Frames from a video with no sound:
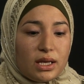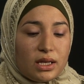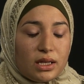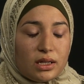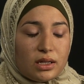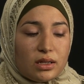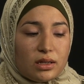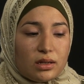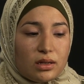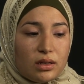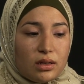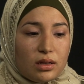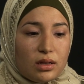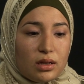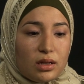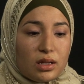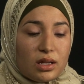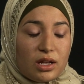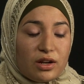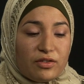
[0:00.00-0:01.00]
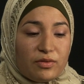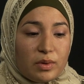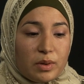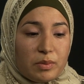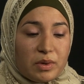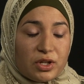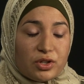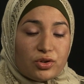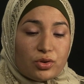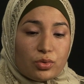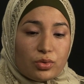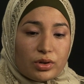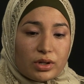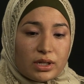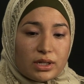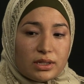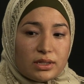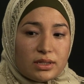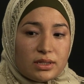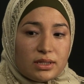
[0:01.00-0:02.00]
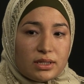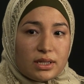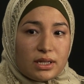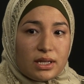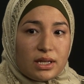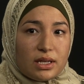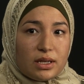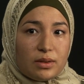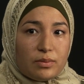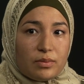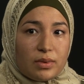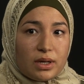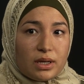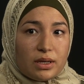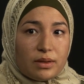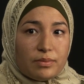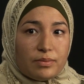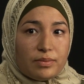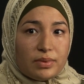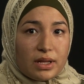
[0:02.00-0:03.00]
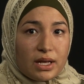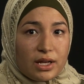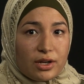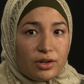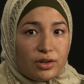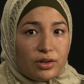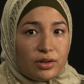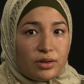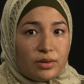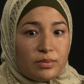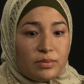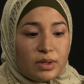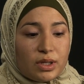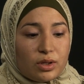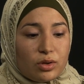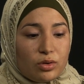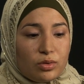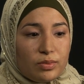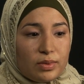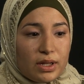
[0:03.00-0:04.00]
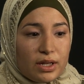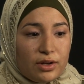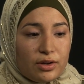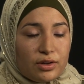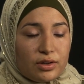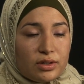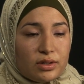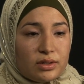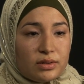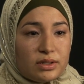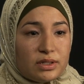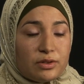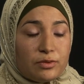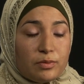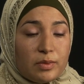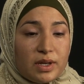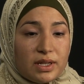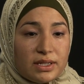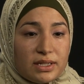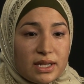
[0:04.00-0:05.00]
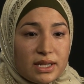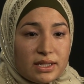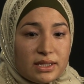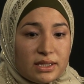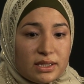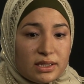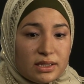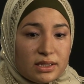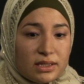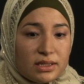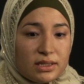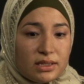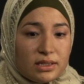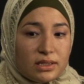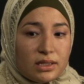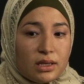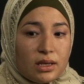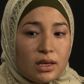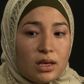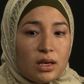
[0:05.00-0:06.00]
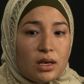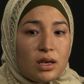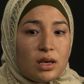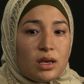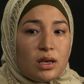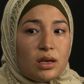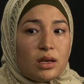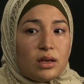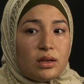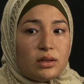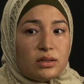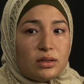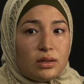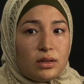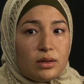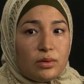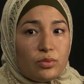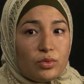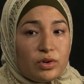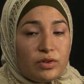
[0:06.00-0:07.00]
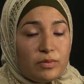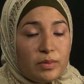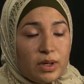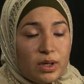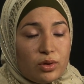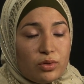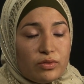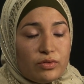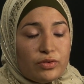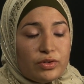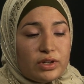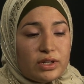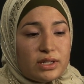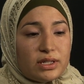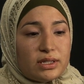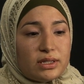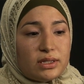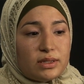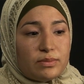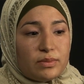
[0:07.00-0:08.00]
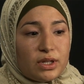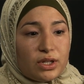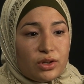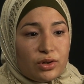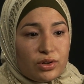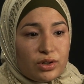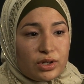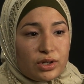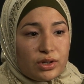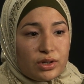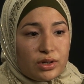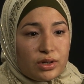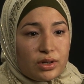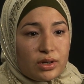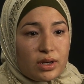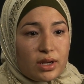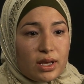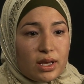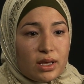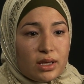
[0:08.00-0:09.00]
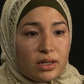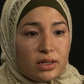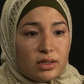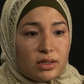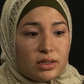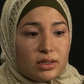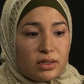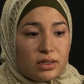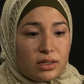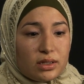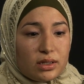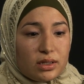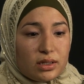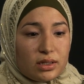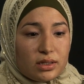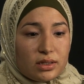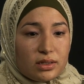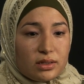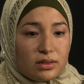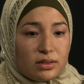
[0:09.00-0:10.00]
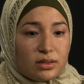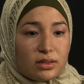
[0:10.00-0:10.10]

hit a lot of my major organs. It hit my bladder, my gallbladder, some of my intestines, one of my ovaries, my ureter, and it